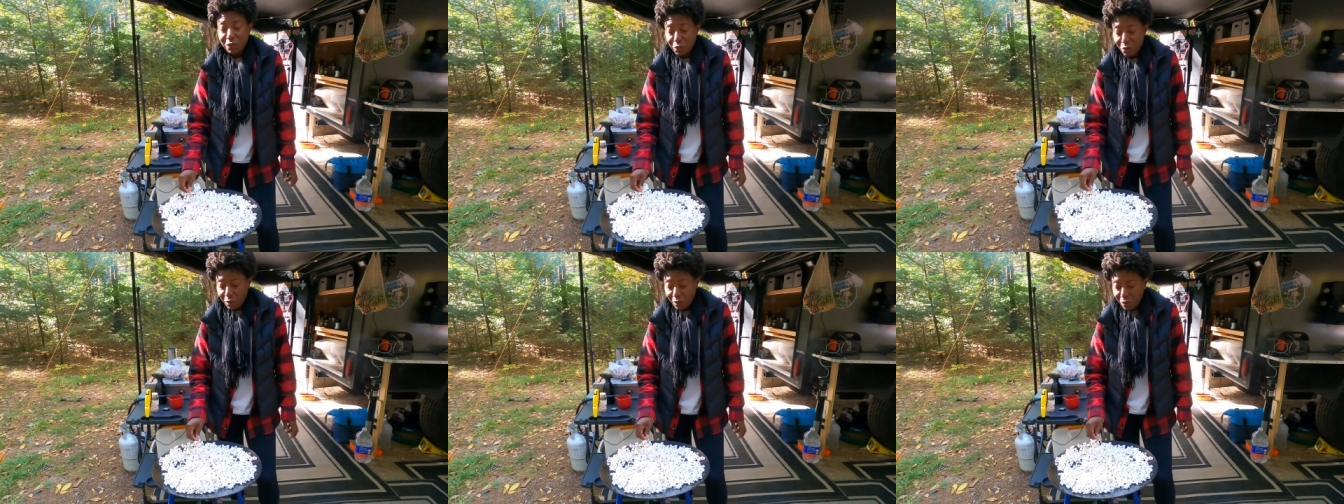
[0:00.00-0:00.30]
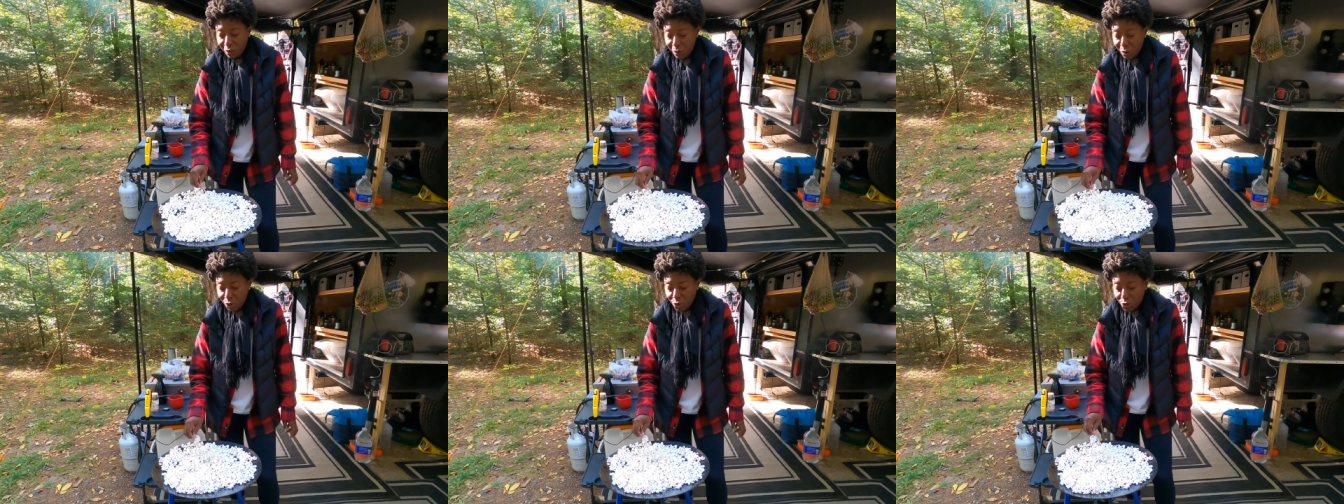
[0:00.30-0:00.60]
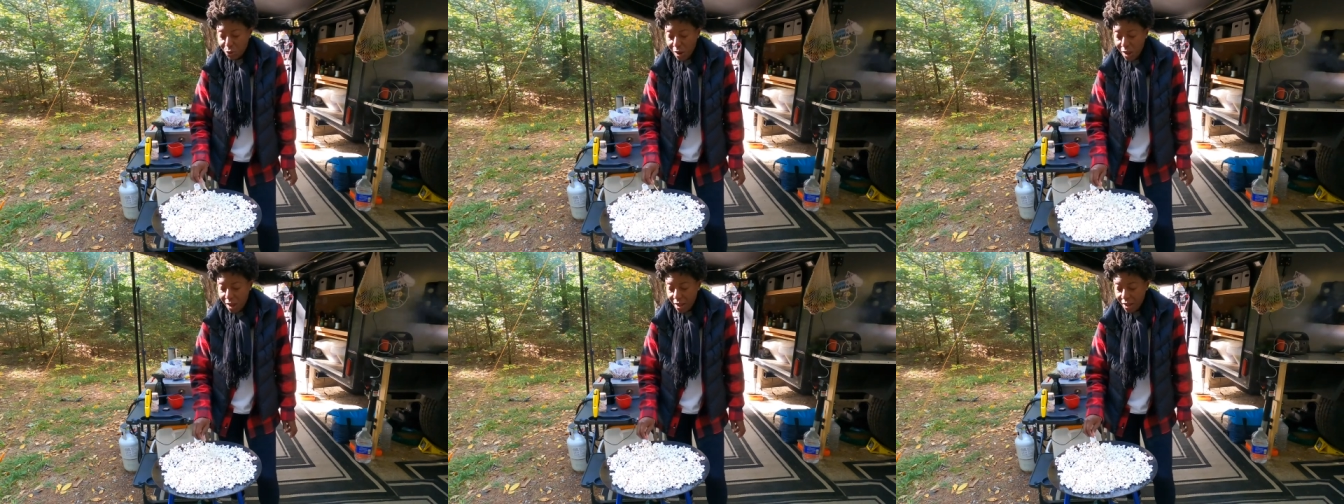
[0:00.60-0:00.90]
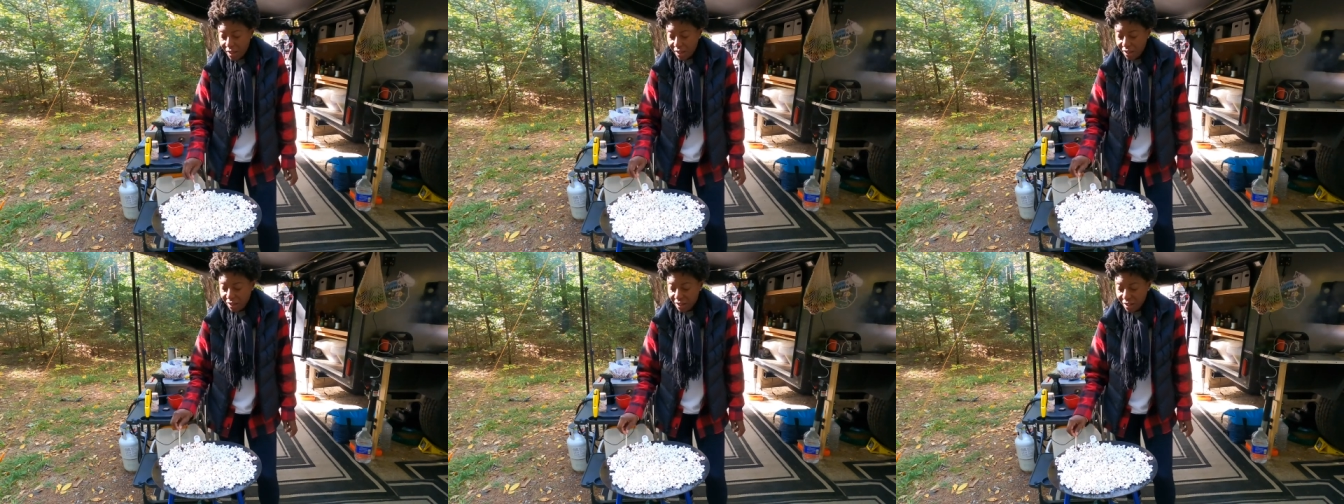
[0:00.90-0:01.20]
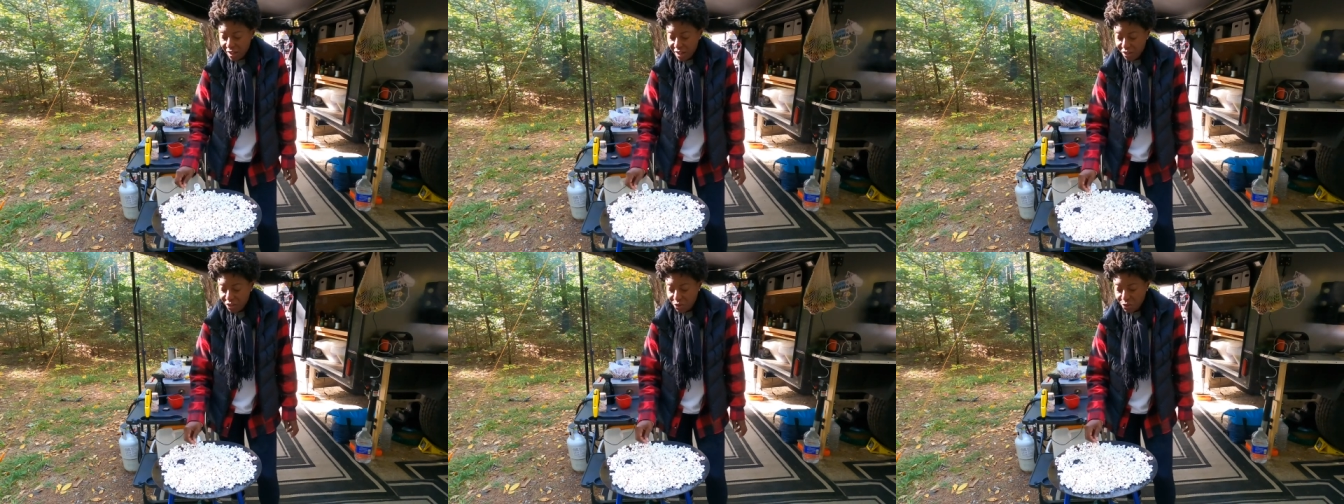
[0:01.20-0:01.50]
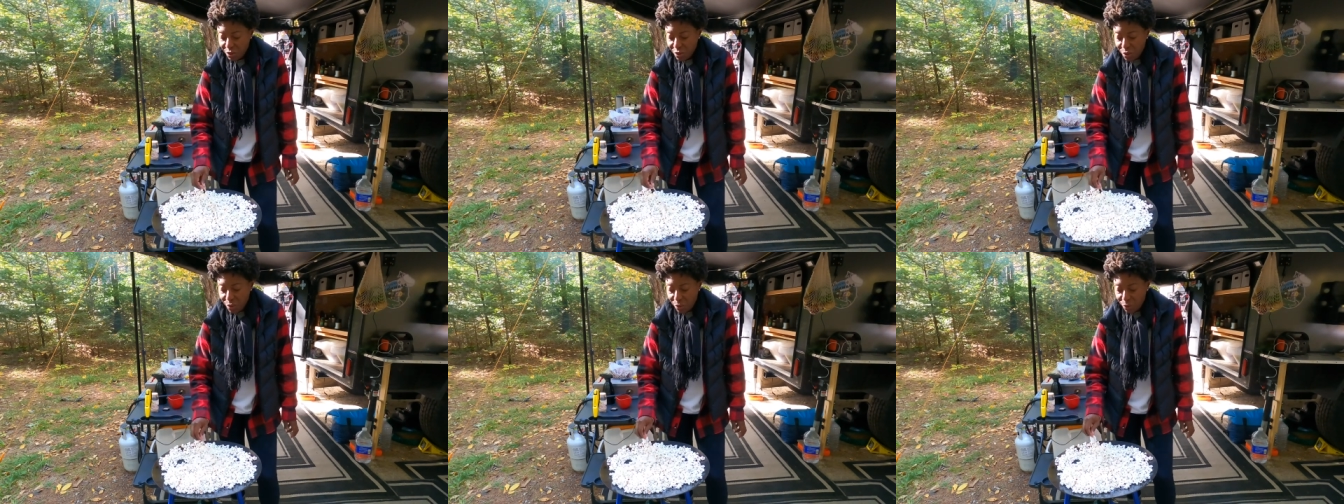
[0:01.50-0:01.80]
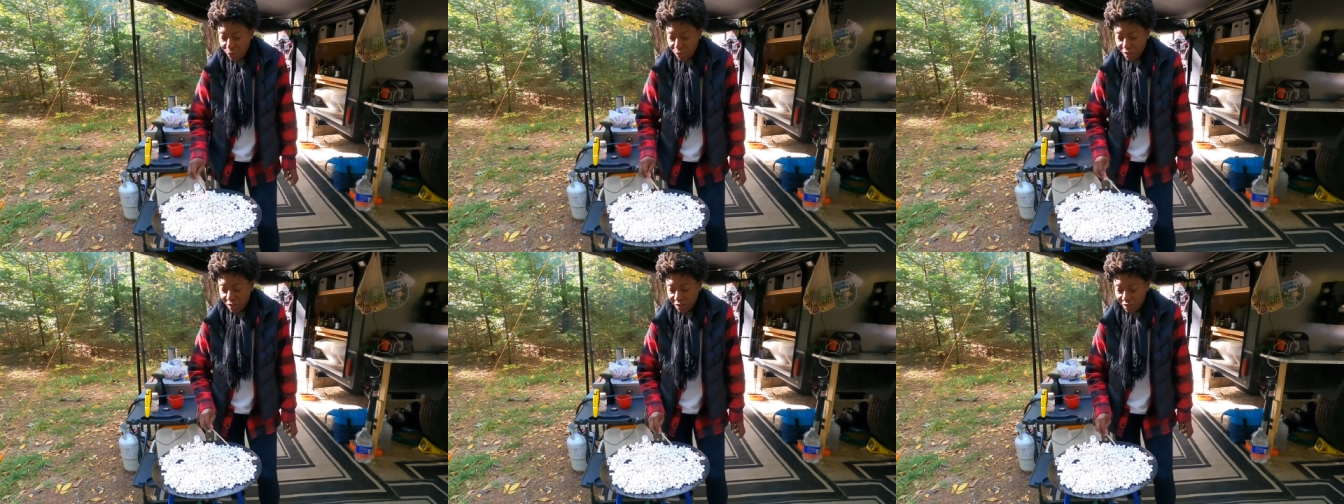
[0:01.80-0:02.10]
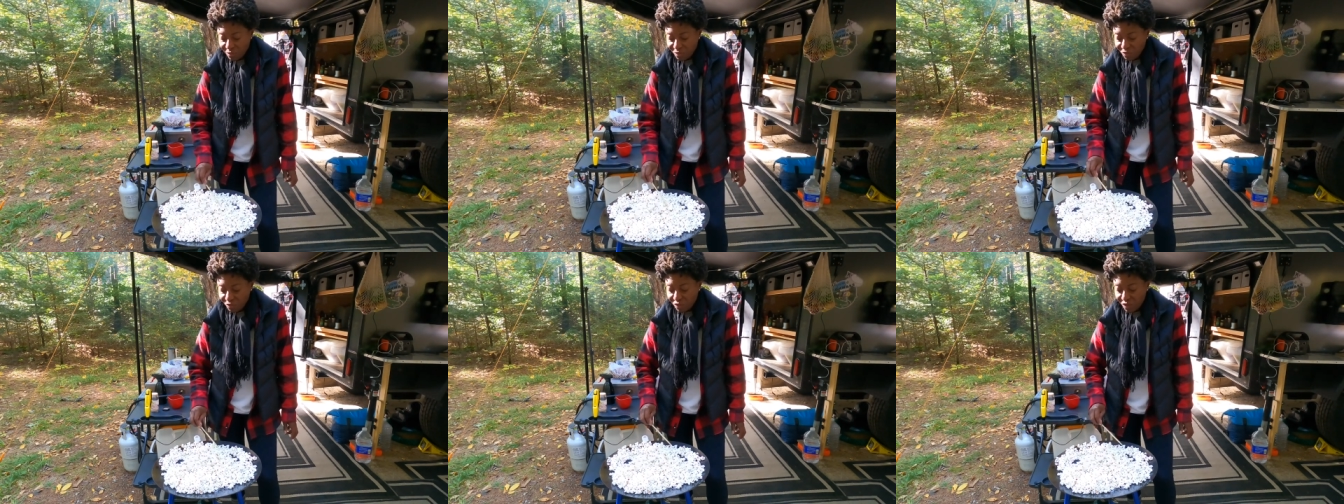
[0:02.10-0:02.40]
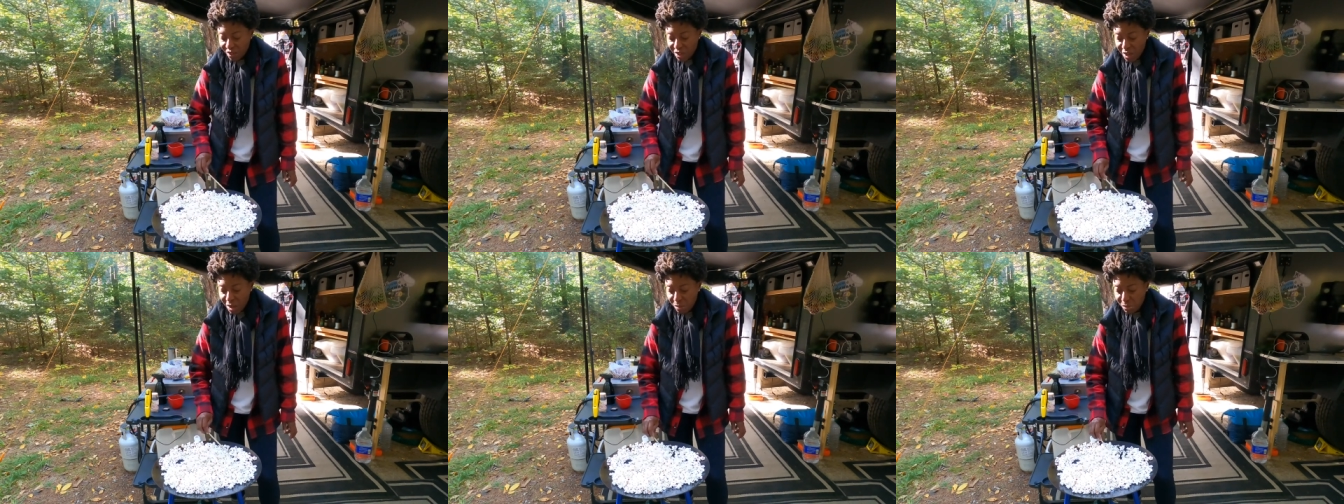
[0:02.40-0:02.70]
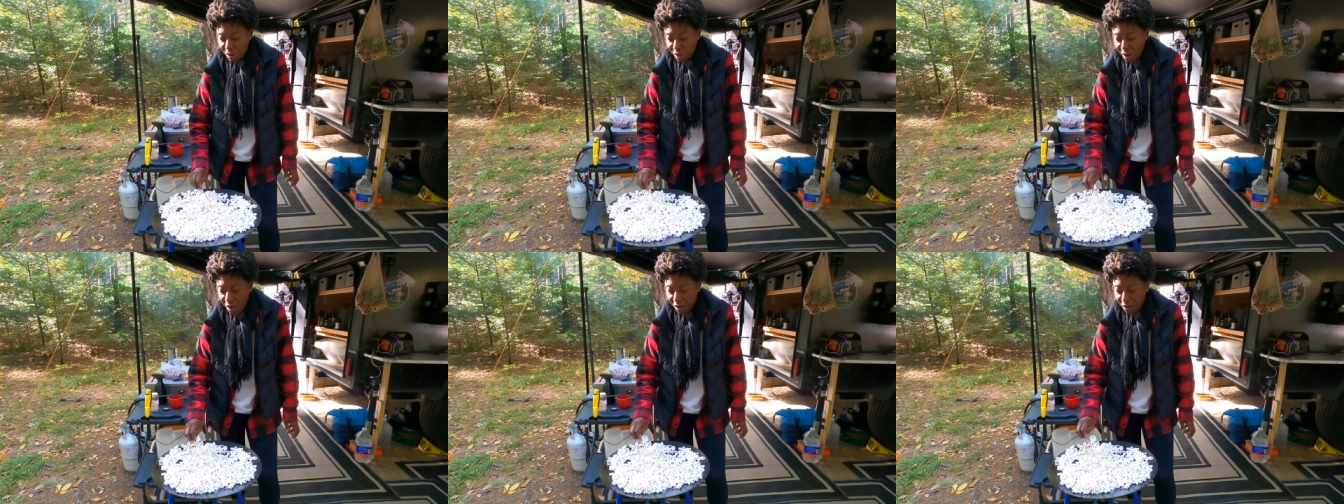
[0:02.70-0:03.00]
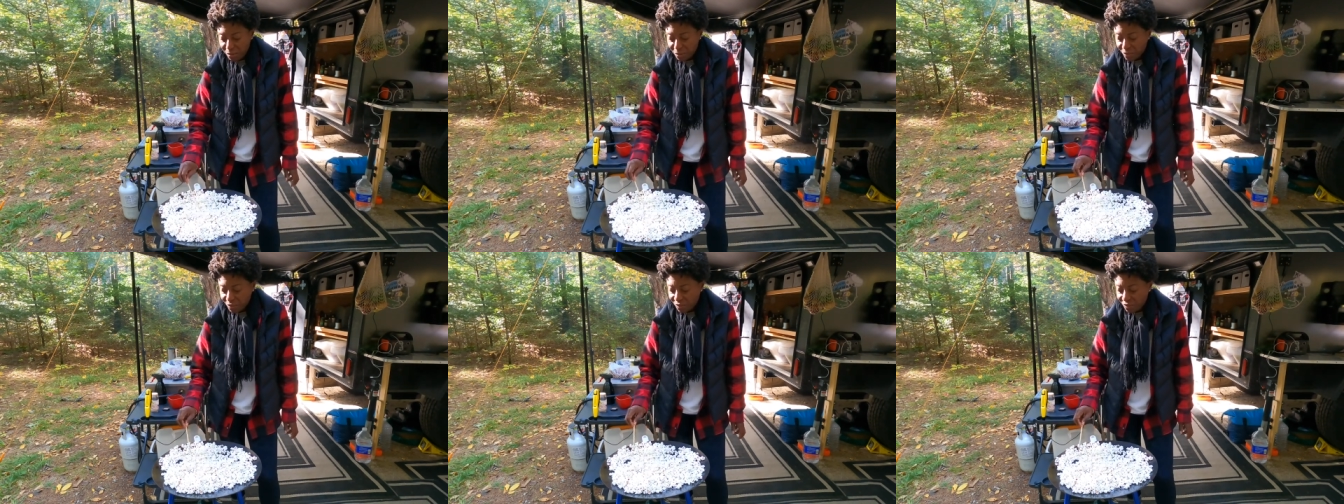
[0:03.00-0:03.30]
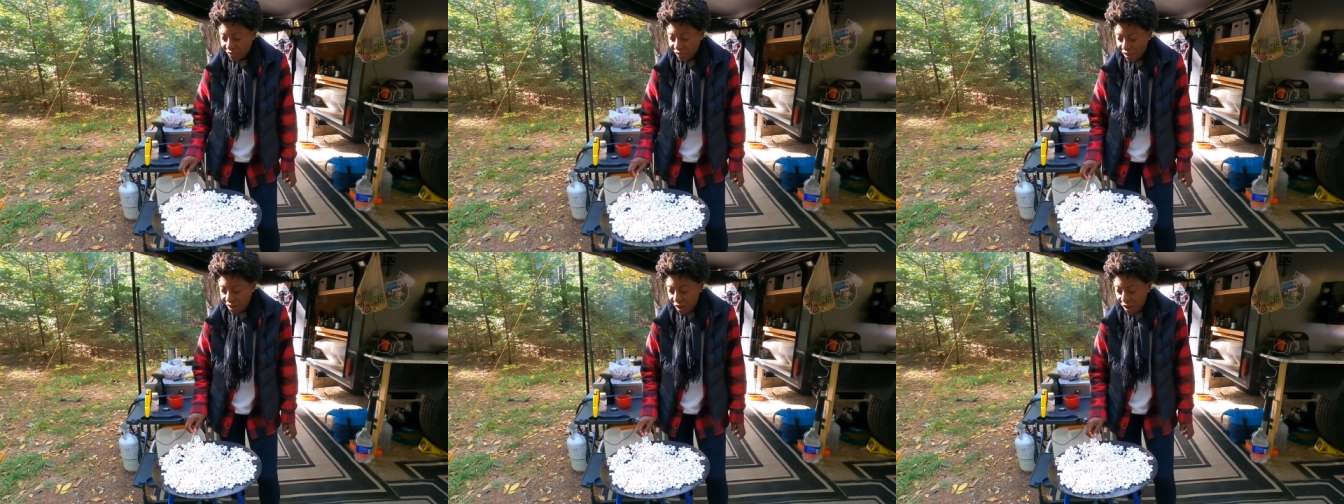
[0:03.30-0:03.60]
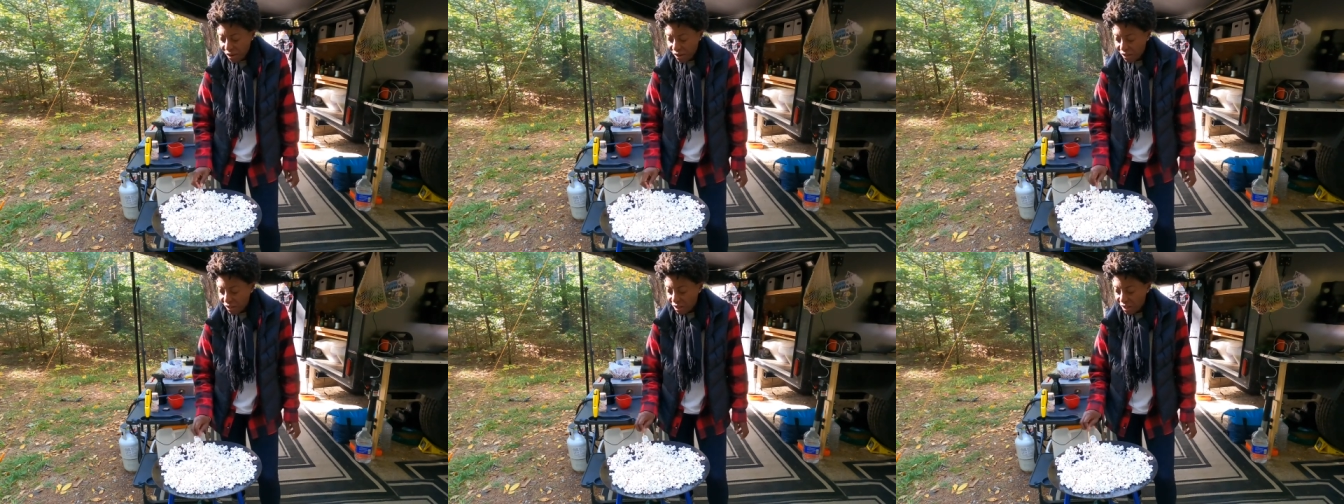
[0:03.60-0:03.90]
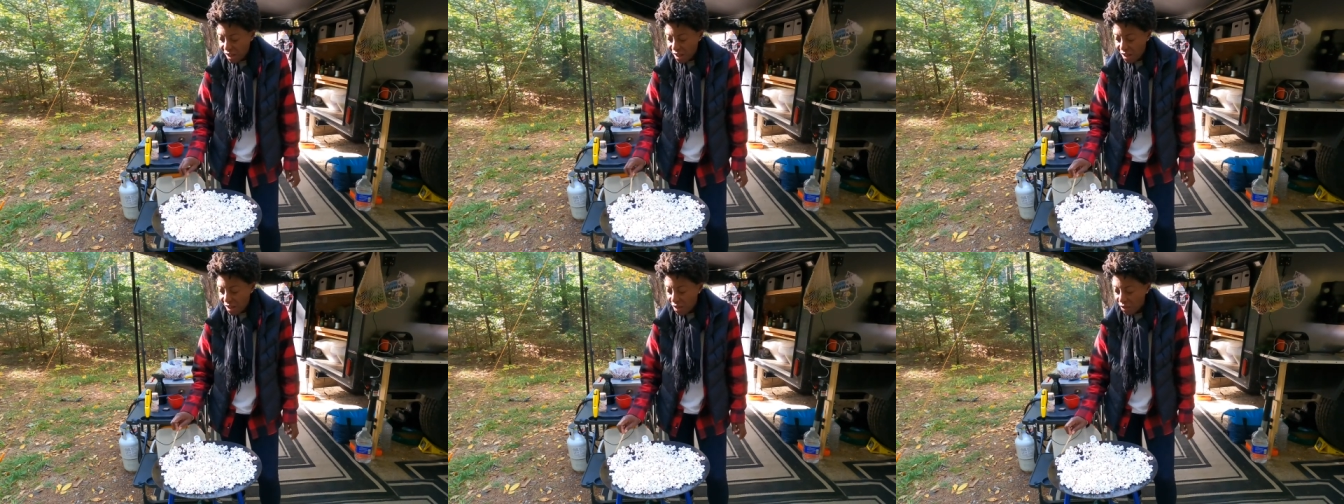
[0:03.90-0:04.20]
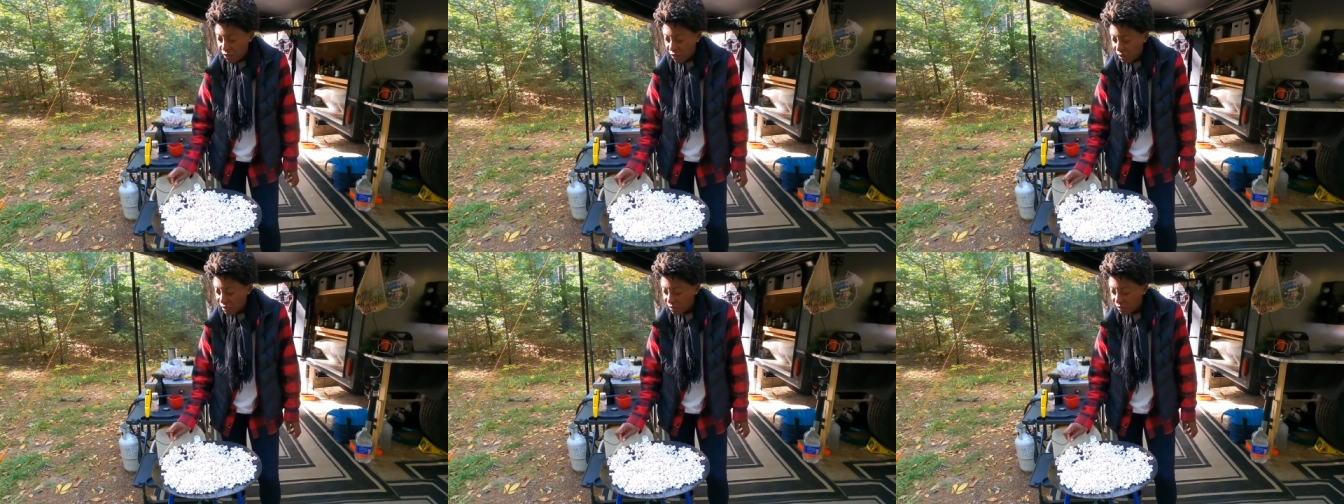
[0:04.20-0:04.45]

if you give this a try at your own campsite, I'd love